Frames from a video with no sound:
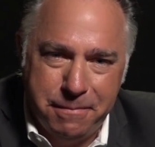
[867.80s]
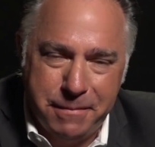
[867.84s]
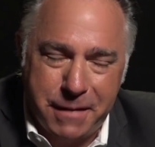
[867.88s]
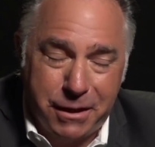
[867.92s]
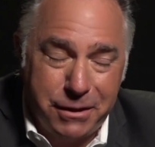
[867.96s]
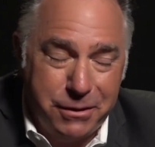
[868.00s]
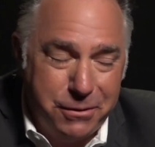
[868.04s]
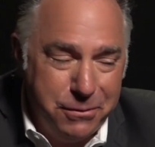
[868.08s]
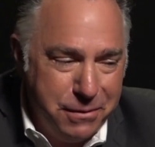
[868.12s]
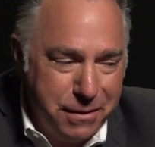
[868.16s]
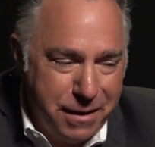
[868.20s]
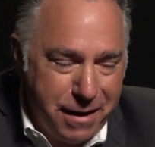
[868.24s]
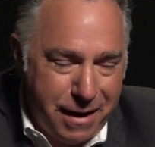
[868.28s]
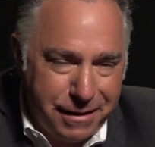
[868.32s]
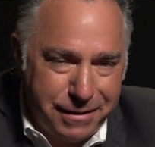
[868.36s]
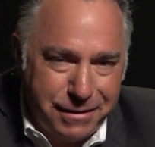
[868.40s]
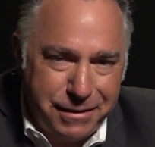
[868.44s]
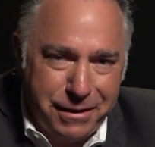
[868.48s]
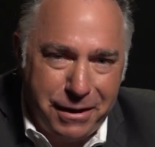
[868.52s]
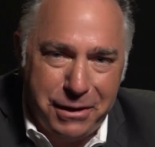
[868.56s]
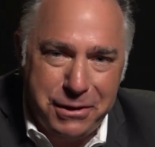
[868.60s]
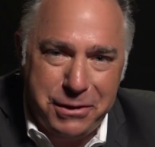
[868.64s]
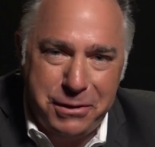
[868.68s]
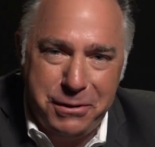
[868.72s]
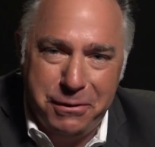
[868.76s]
Do not
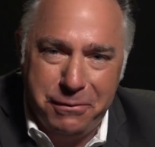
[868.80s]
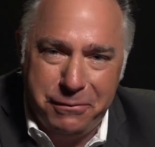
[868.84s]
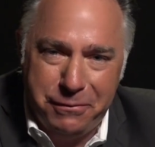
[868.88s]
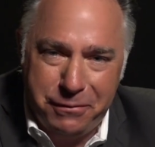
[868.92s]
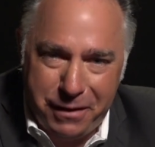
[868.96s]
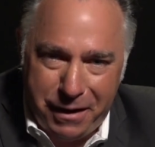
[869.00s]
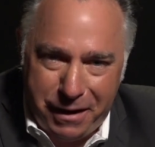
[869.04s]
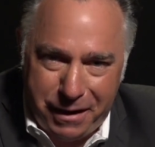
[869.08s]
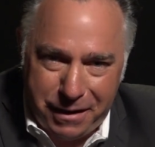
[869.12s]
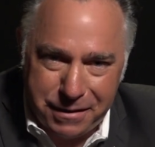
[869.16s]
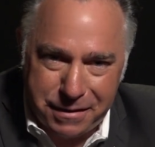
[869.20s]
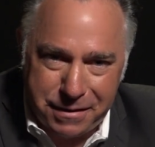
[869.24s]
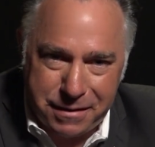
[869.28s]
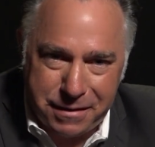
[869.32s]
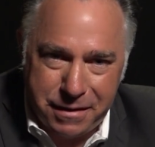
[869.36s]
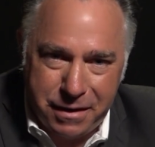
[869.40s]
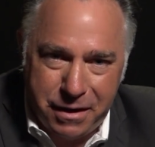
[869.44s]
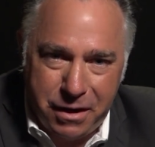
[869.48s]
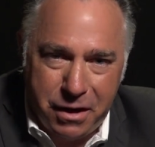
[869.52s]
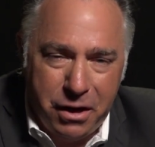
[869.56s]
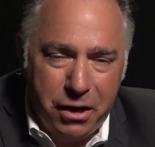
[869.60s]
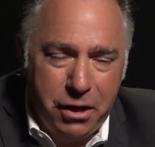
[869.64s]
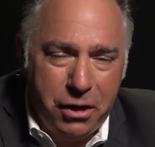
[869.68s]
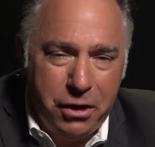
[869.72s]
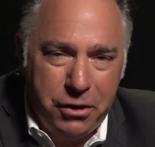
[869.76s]
touch your face.
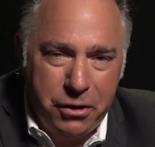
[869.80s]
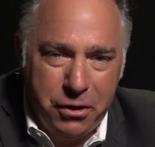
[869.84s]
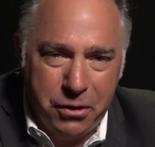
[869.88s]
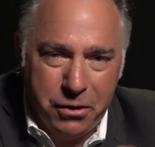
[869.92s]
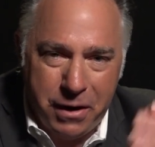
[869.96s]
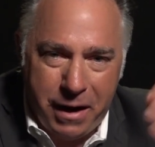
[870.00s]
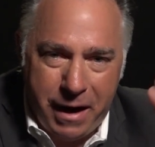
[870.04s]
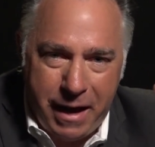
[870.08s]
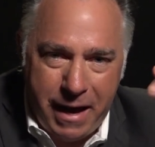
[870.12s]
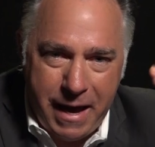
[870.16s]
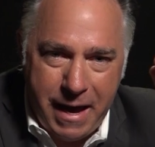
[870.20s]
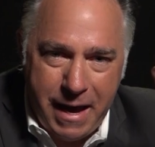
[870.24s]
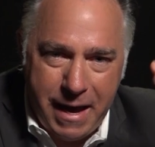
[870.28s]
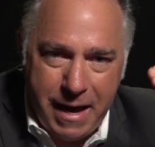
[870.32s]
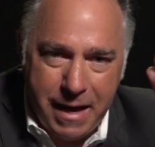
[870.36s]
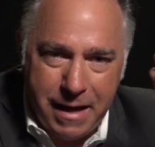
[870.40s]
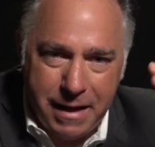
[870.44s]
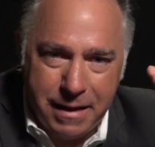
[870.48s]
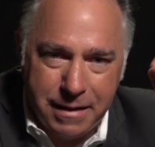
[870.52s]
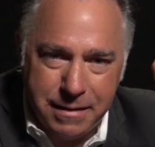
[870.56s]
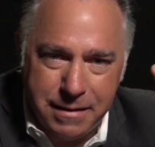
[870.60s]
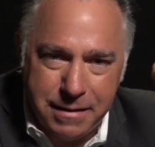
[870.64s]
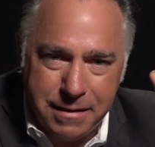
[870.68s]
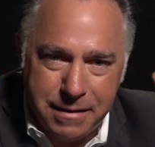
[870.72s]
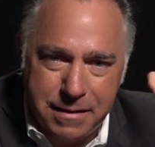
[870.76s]
Your
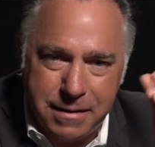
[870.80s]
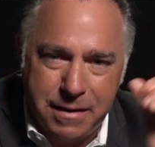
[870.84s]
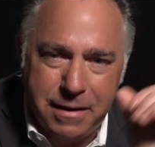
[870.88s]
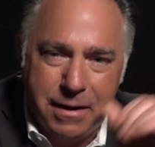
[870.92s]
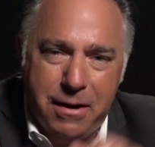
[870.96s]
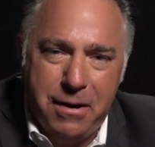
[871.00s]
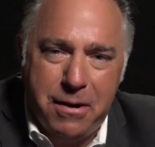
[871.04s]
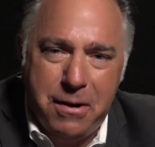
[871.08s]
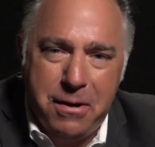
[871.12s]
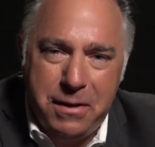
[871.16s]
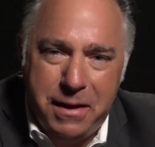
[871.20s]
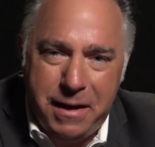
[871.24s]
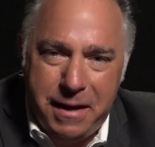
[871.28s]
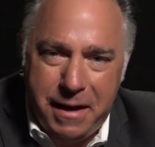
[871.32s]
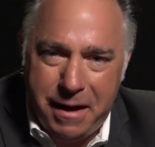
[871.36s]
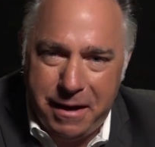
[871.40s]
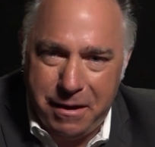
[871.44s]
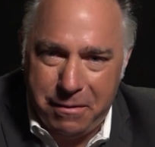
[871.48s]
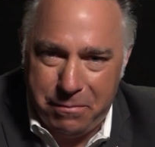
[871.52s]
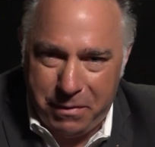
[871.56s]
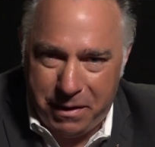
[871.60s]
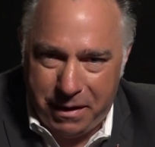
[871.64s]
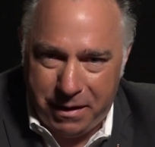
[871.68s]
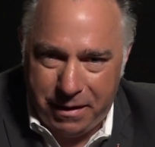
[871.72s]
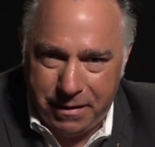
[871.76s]
hands are the
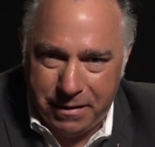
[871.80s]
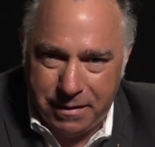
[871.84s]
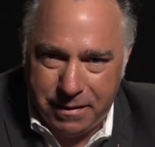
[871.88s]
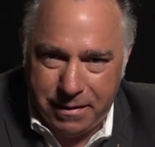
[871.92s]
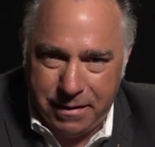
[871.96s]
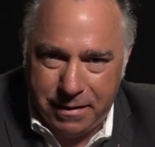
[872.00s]
enemy.